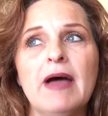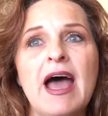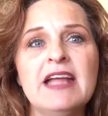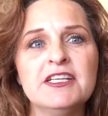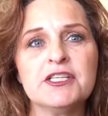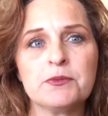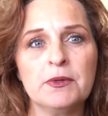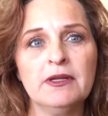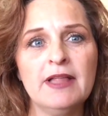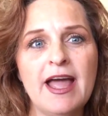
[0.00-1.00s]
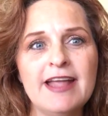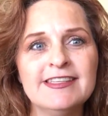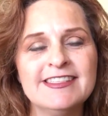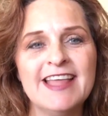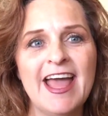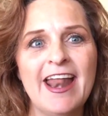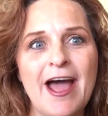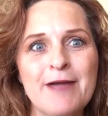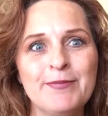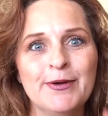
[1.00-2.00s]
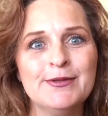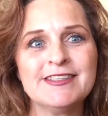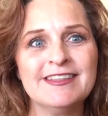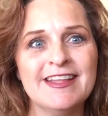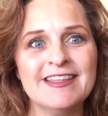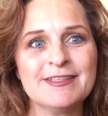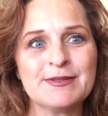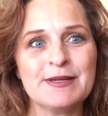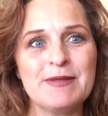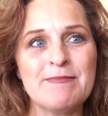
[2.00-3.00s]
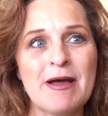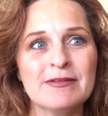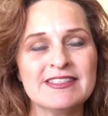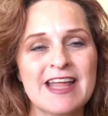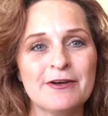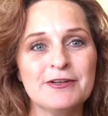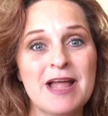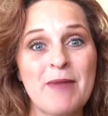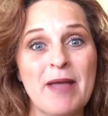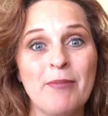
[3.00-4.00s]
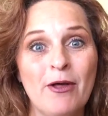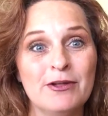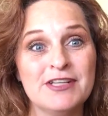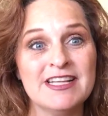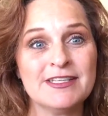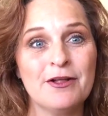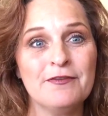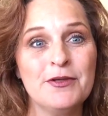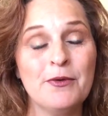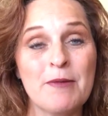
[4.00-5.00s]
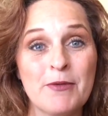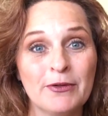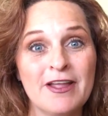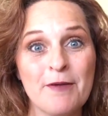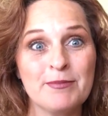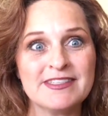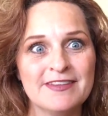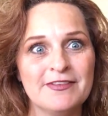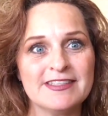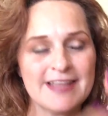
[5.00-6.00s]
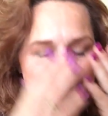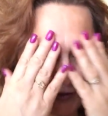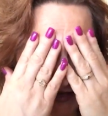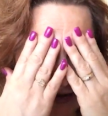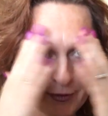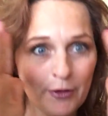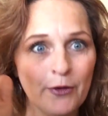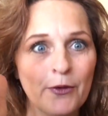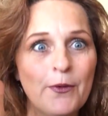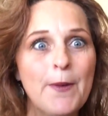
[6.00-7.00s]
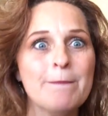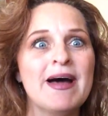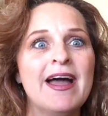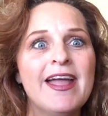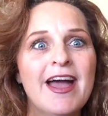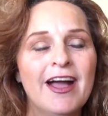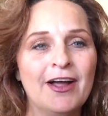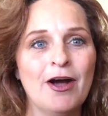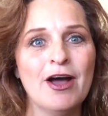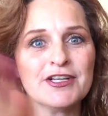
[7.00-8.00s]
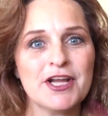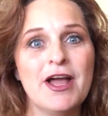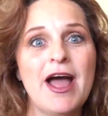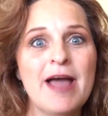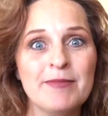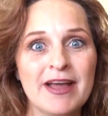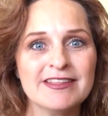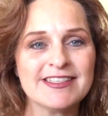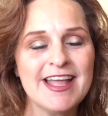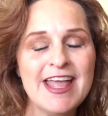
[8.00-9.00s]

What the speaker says: I just realized that I posted that this was going to be Mountain Standard Time. I apologize to all of you. I'm really on Pacific Standard Time. Oh my gosh, I'm nuts.